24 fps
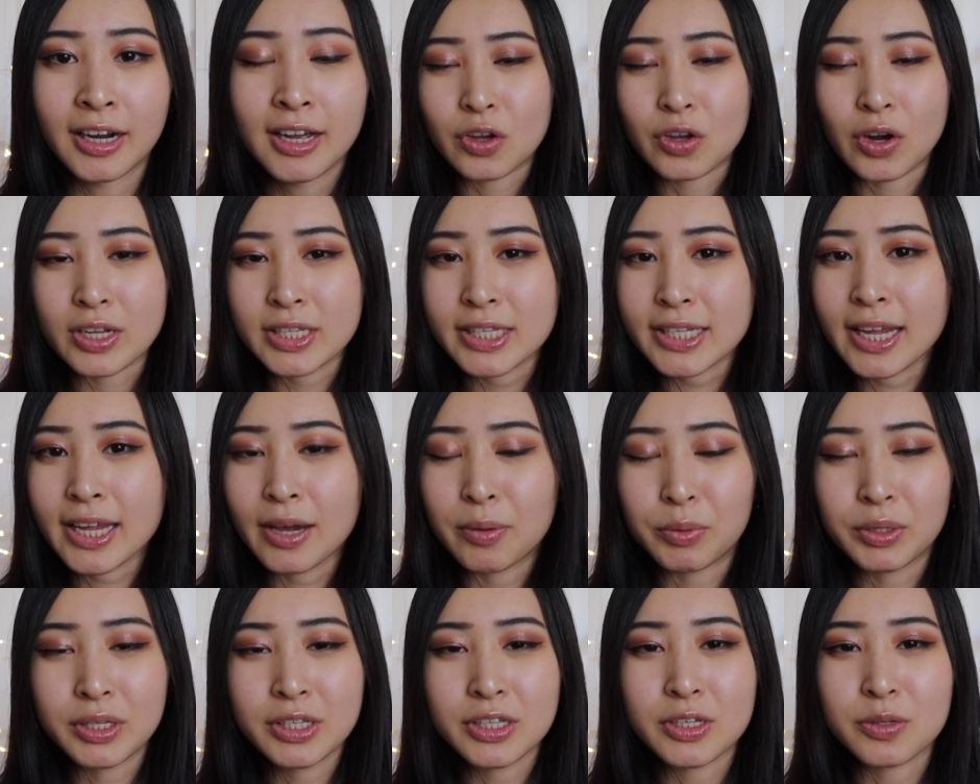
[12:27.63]
So honestly, I
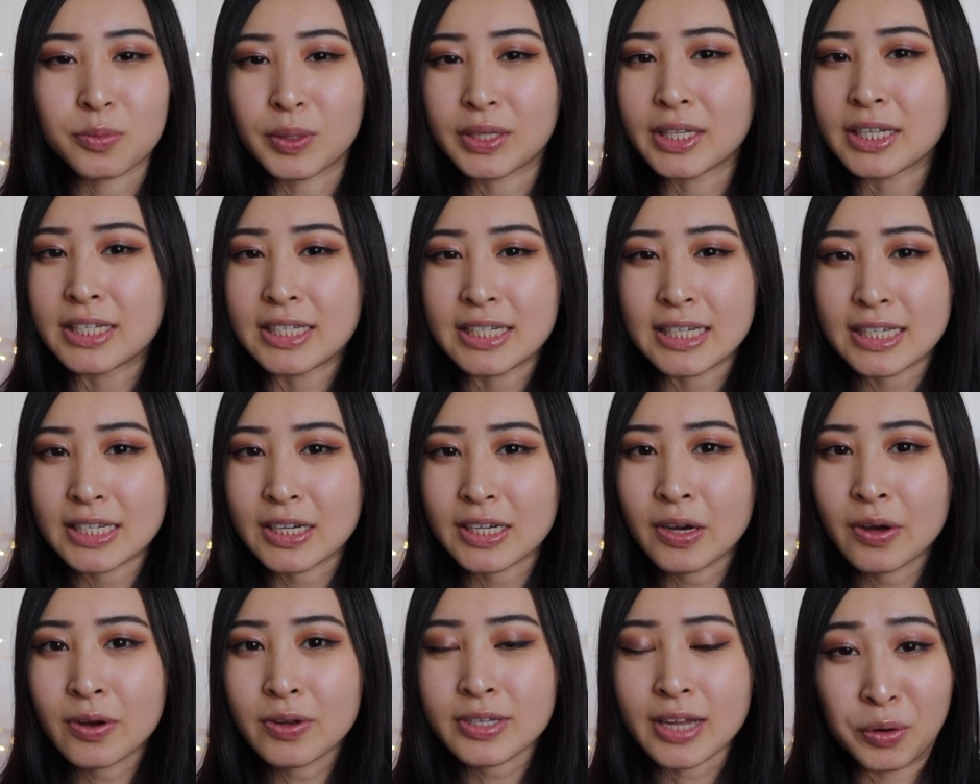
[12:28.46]
wouldn't sweat the
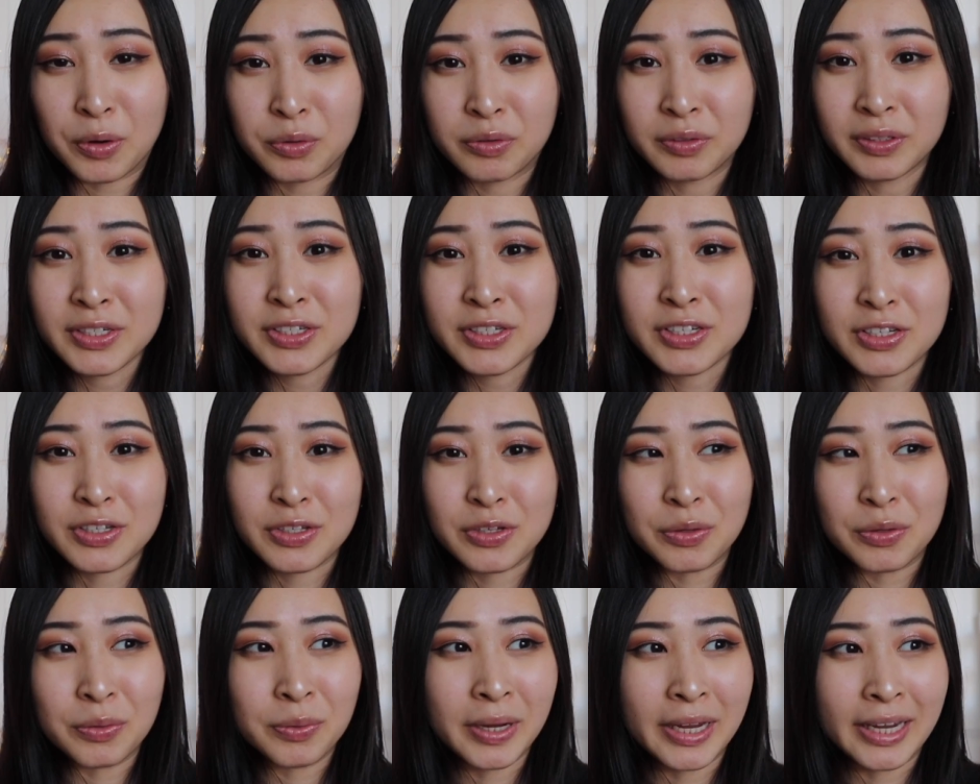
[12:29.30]
details. I will really just
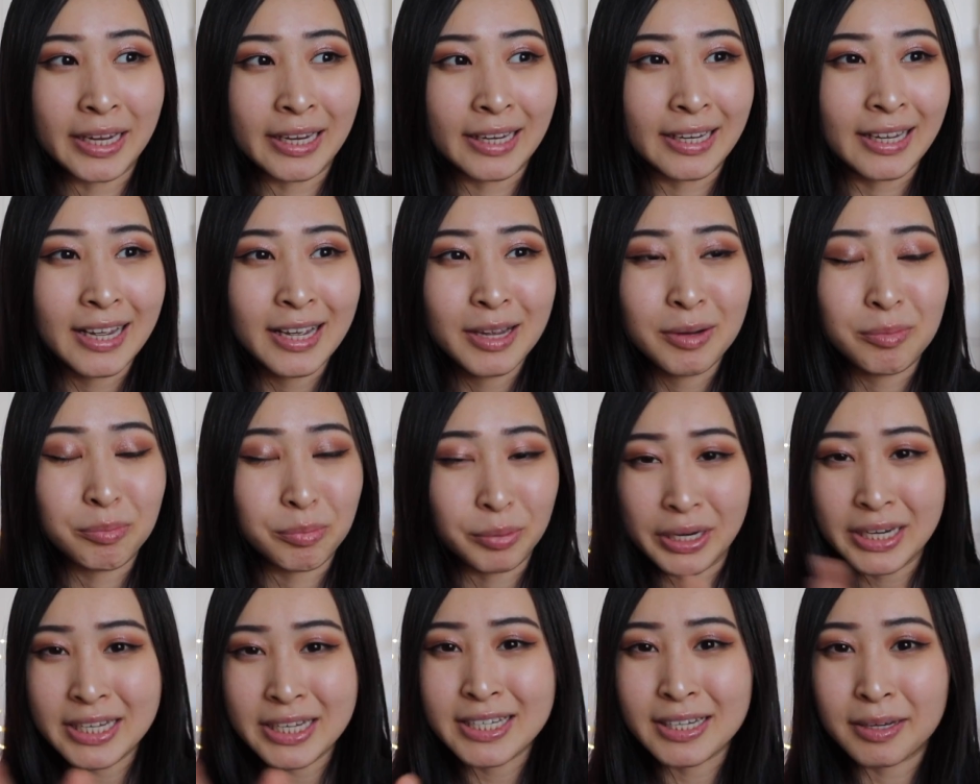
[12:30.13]
do a
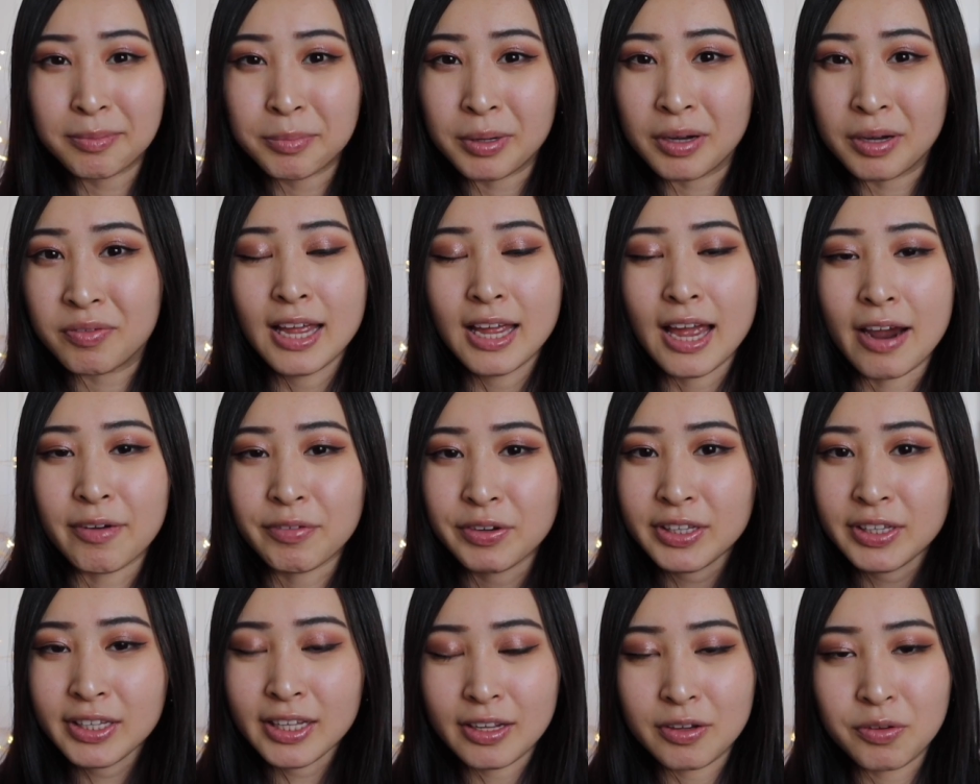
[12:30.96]
brain dump of
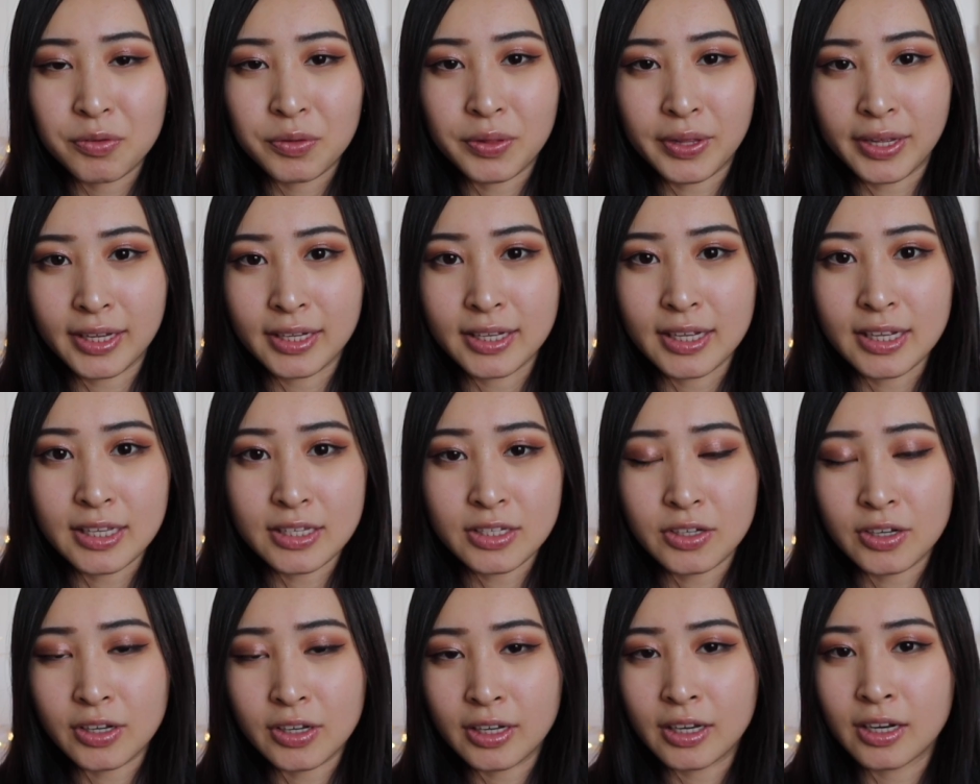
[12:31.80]
everything that you think is
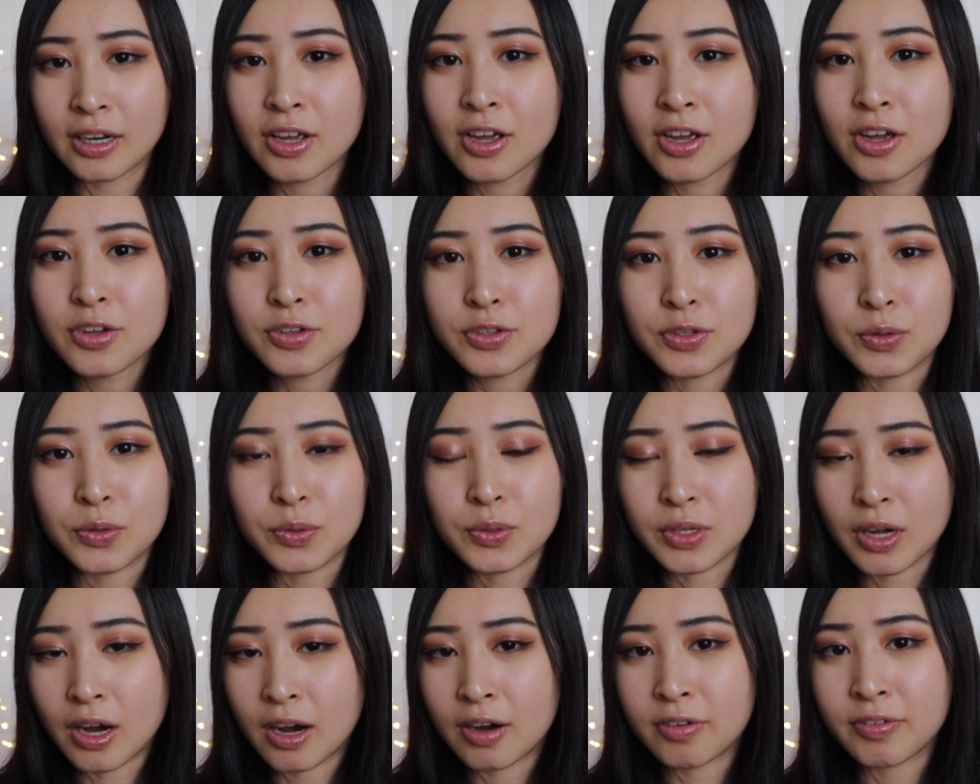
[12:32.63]
good to
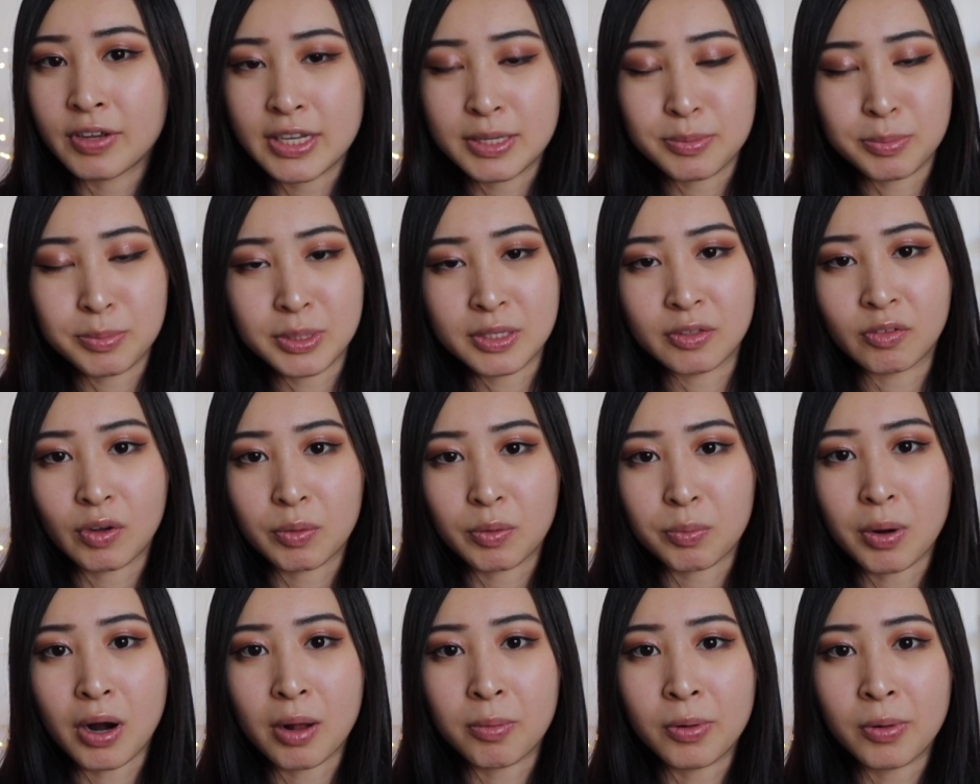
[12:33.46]
solve a specific
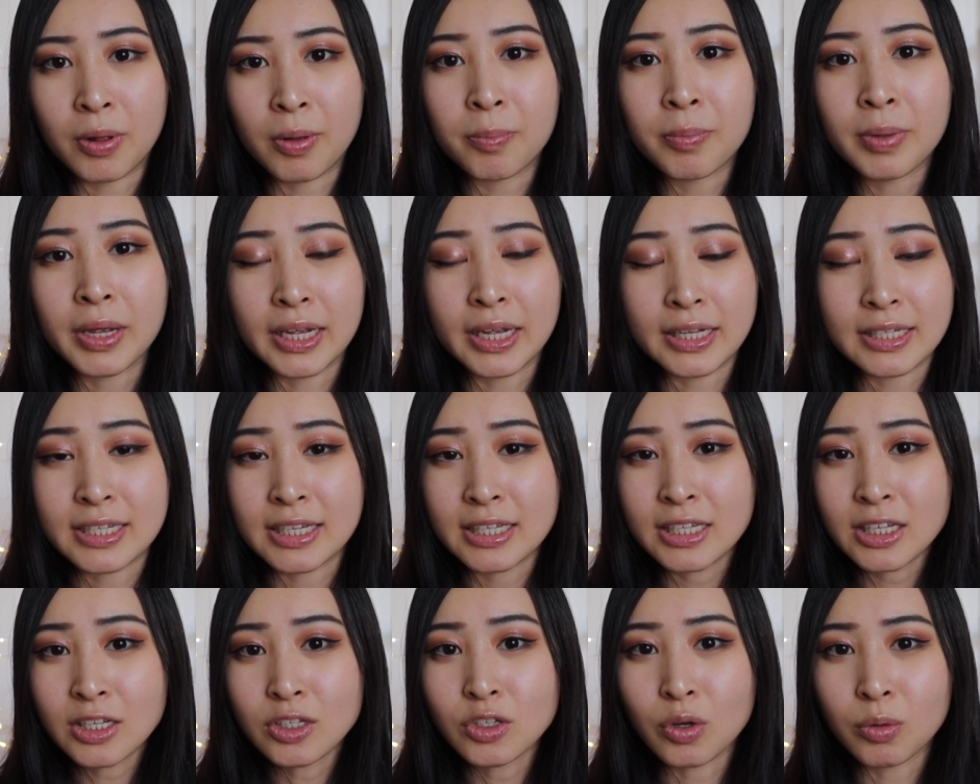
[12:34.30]
problem. And
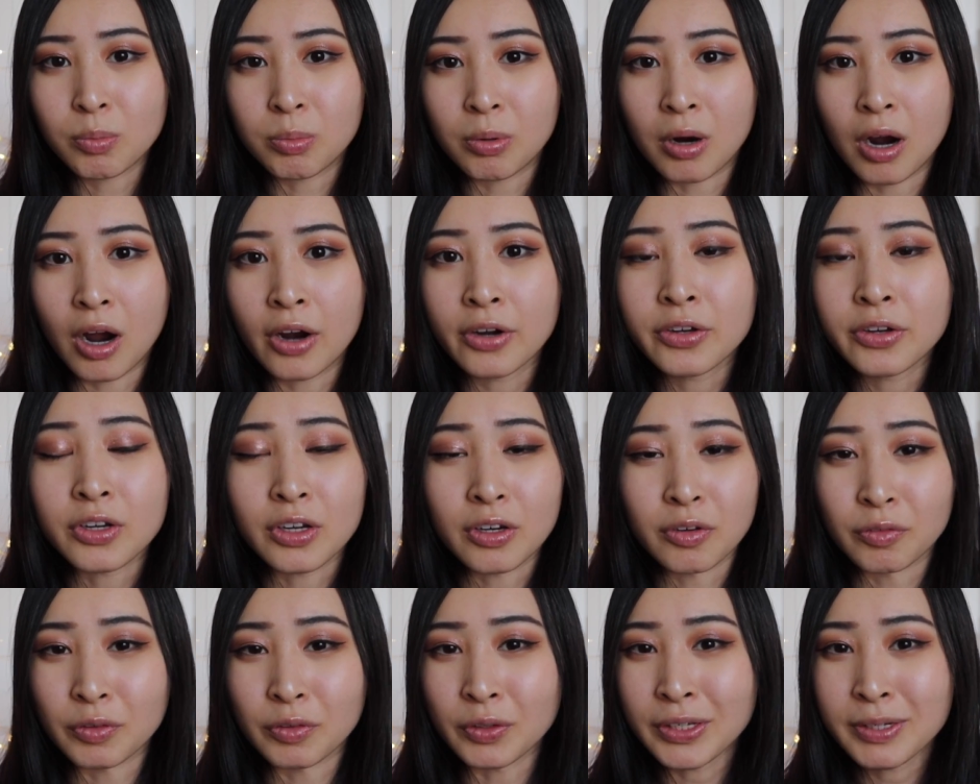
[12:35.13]
since it's so broad, you
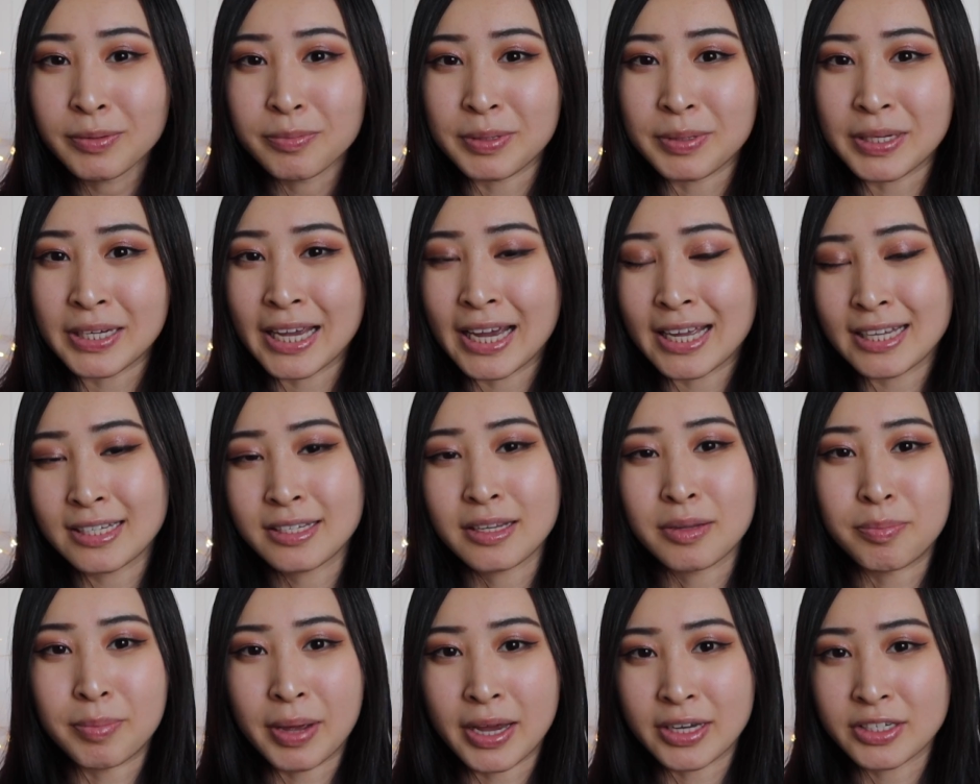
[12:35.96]
can really be as
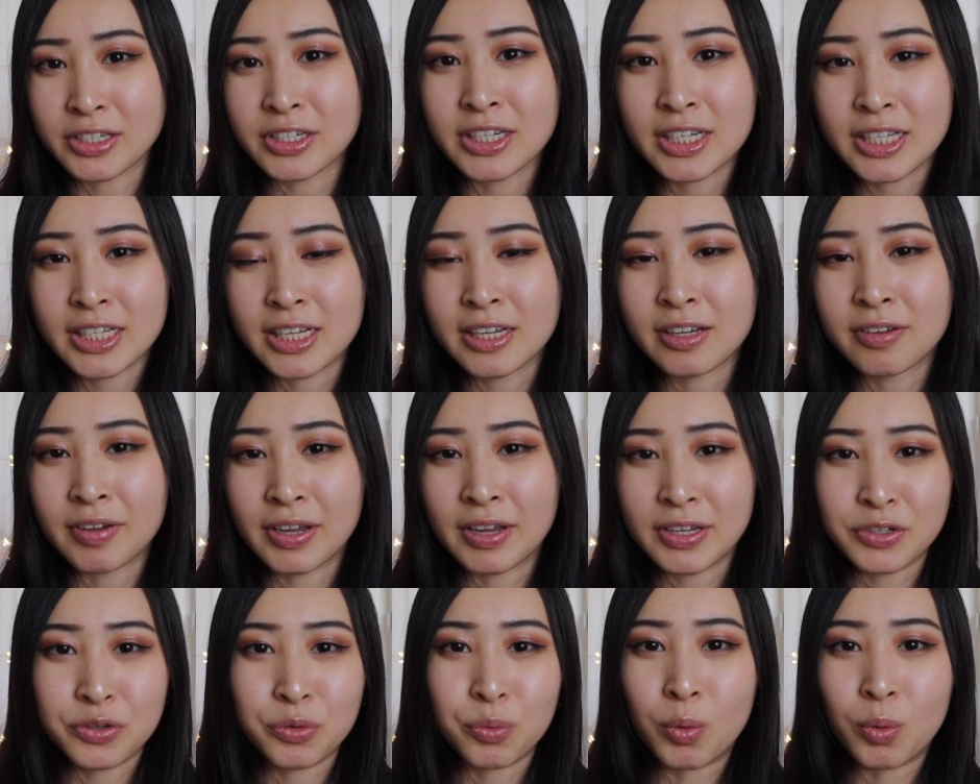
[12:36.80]
imaginative
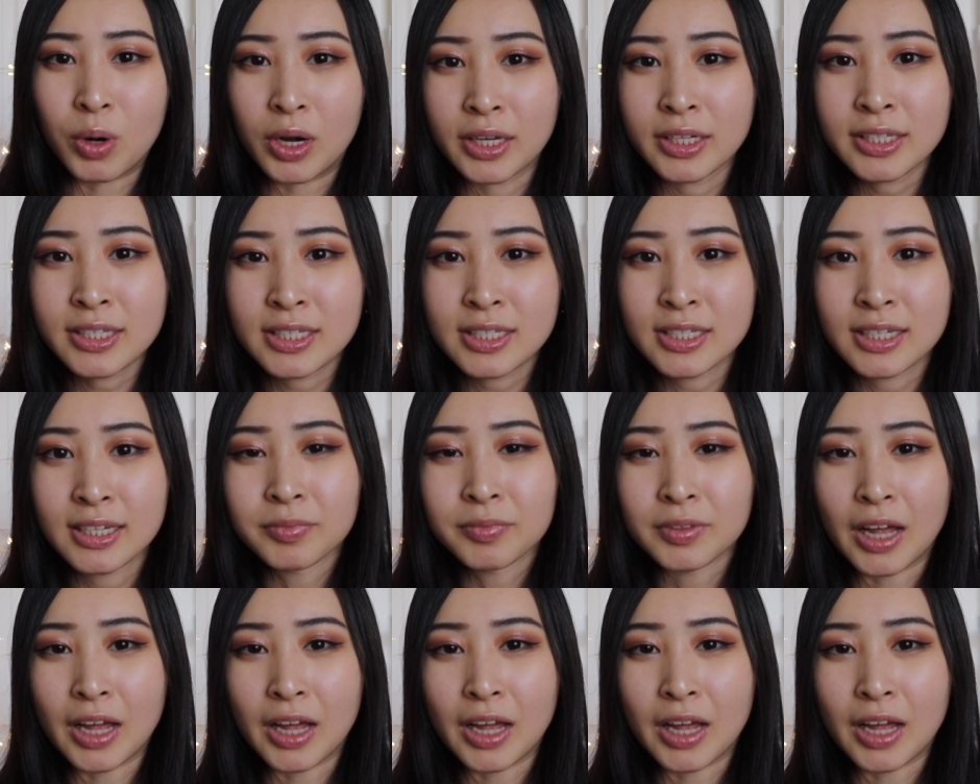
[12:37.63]
as you want.